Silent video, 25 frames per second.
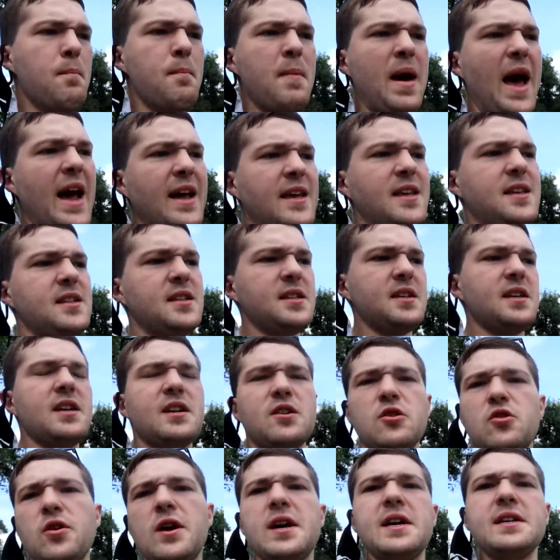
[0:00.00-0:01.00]
immaculate
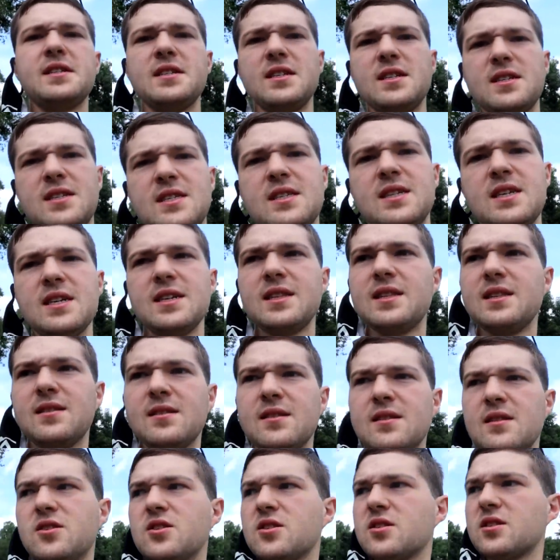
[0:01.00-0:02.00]
and crazy to see
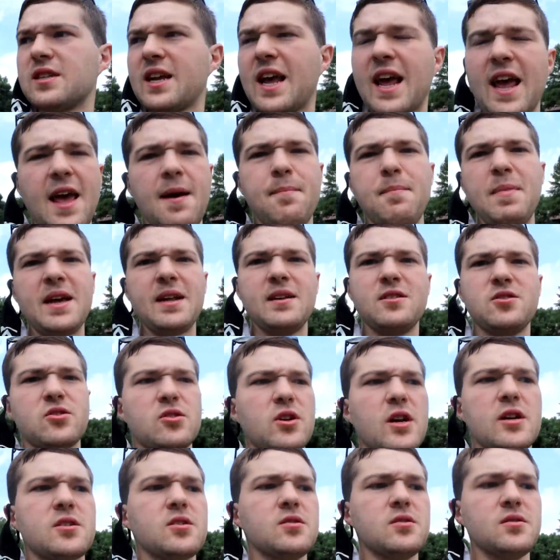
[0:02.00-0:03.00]
just handmade
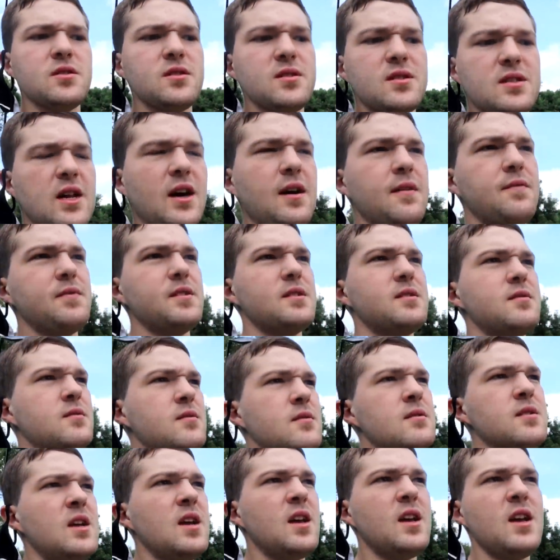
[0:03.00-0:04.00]
structures and stuff. It,
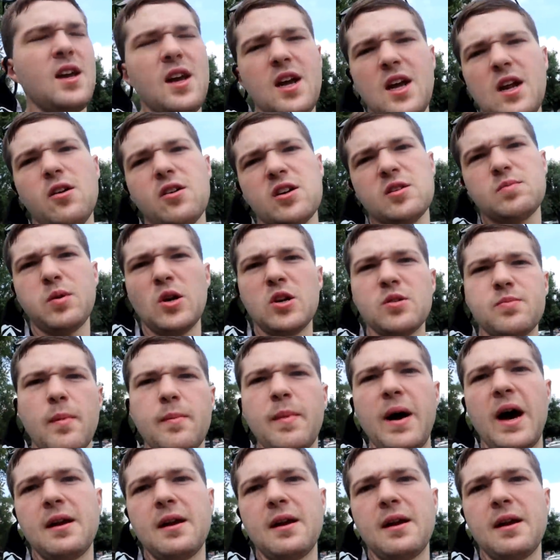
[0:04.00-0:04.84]
it always blows my